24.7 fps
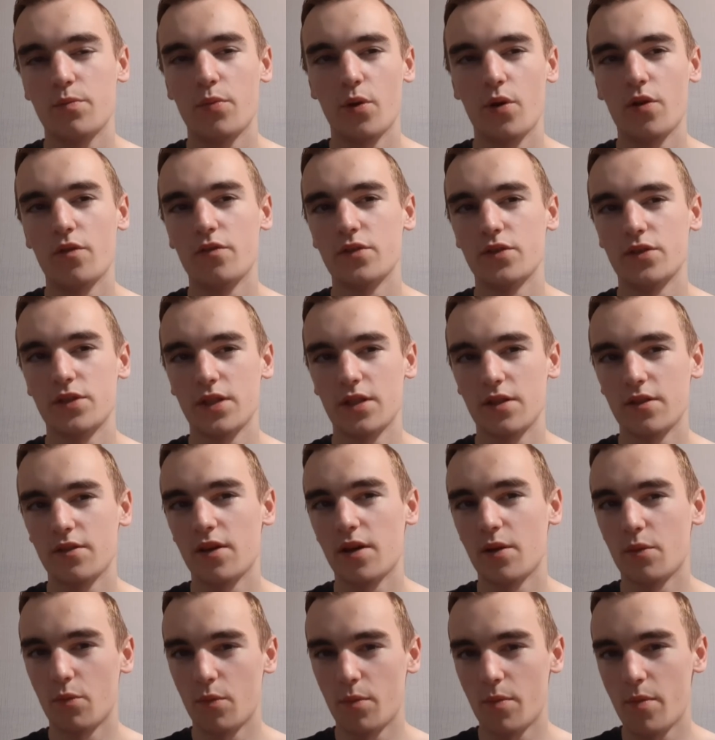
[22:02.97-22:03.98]
But obviously, that I
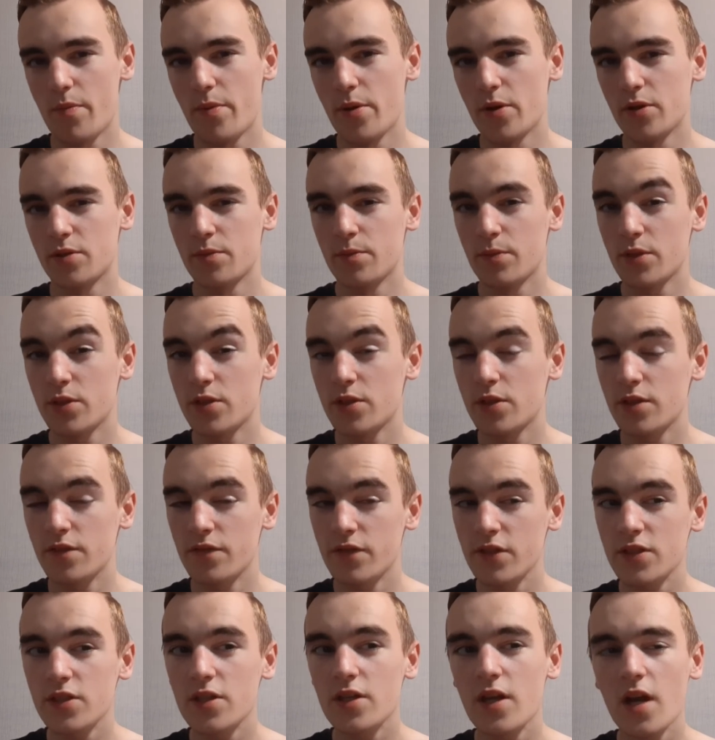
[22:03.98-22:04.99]
will be posting pictures of the
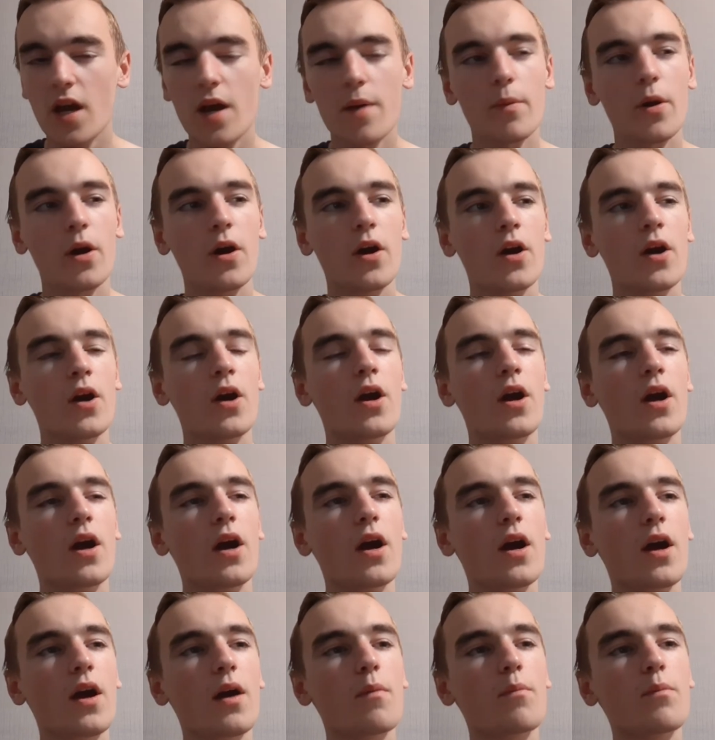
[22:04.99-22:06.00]
Fisker Karma
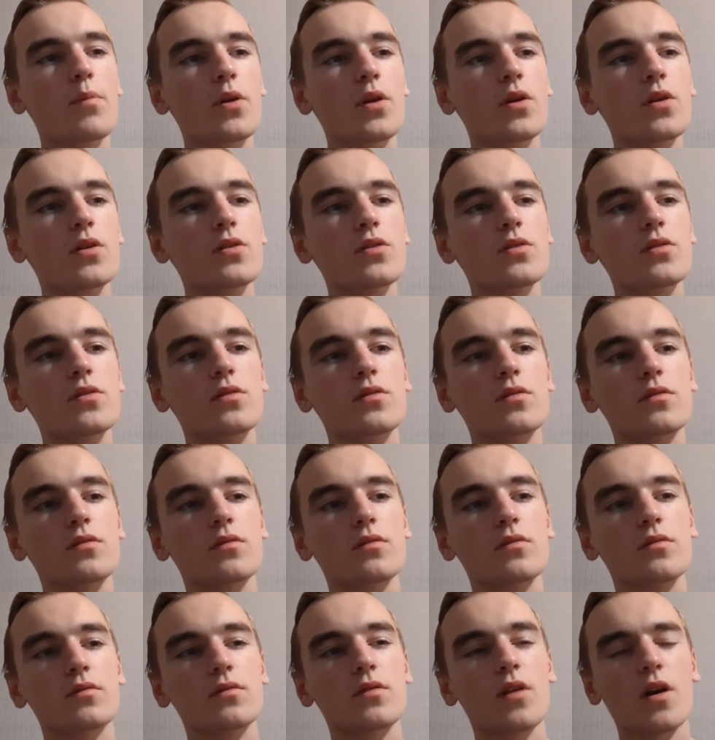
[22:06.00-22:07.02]
um, because
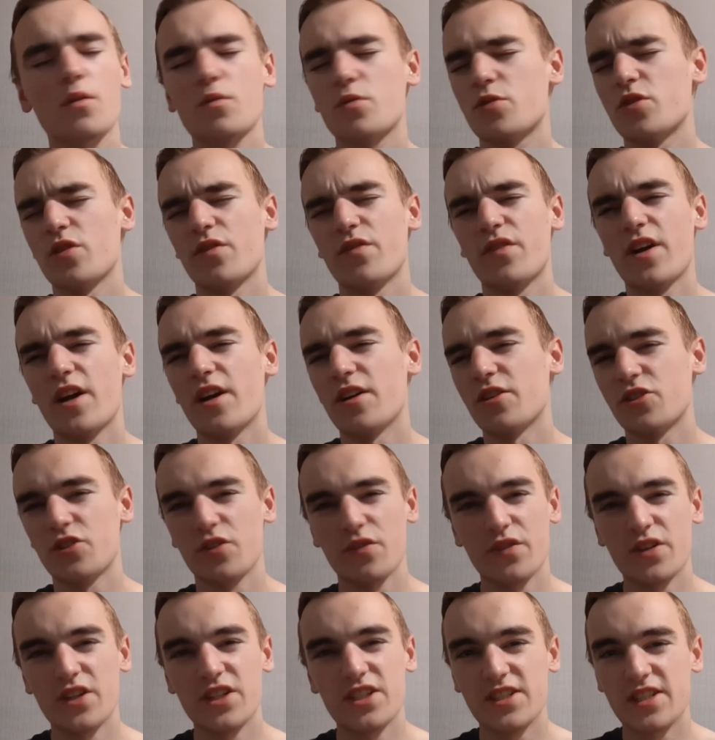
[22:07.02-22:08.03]
oh, stuff I'll shove
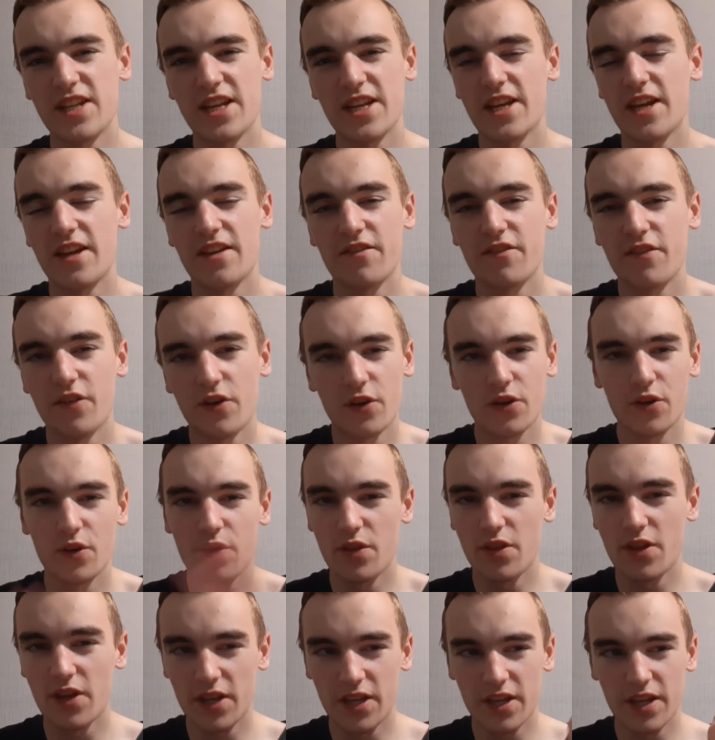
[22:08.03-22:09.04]
in the Z8 for you.
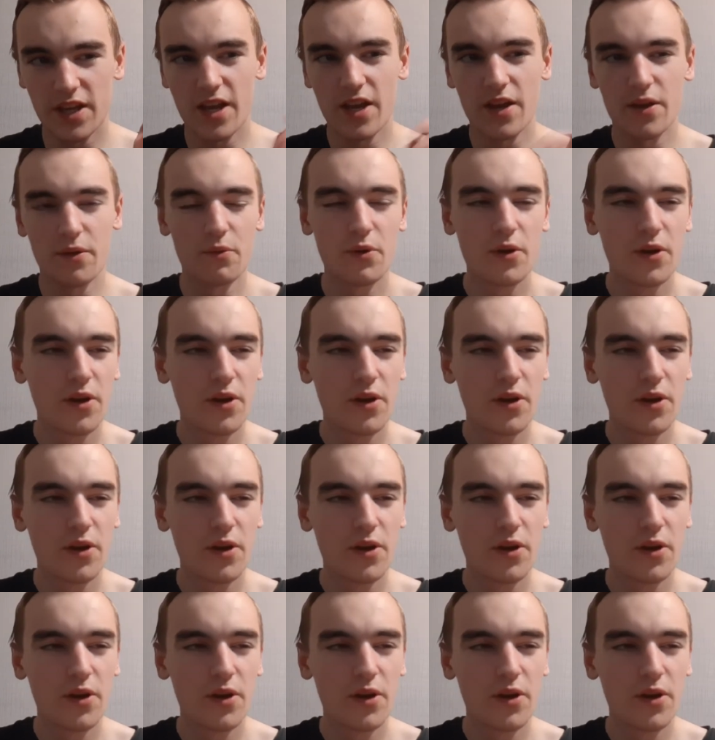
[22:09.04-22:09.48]
There you go.